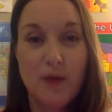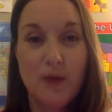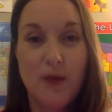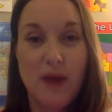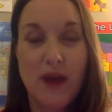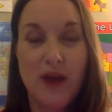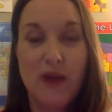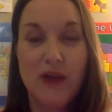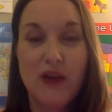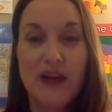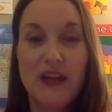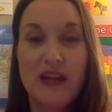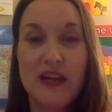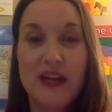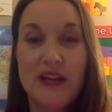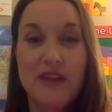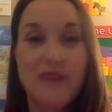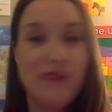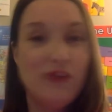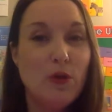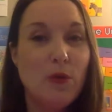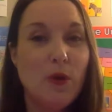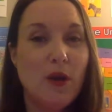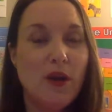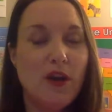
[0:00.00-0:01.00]
around and give
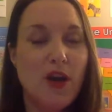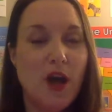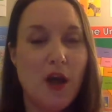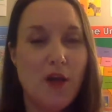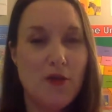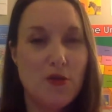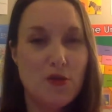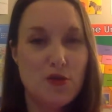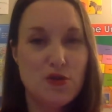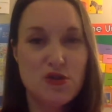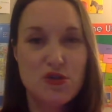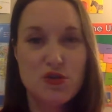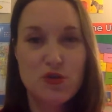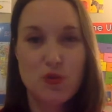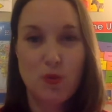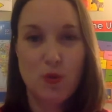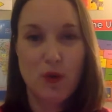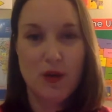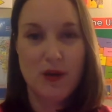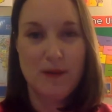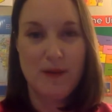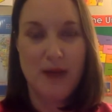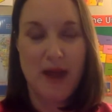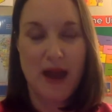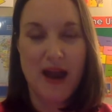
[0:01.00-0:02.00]
you another
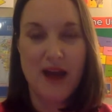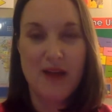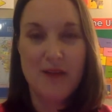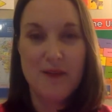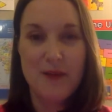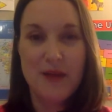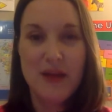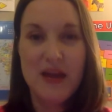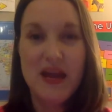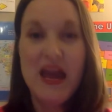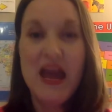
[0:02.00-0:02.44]
story map,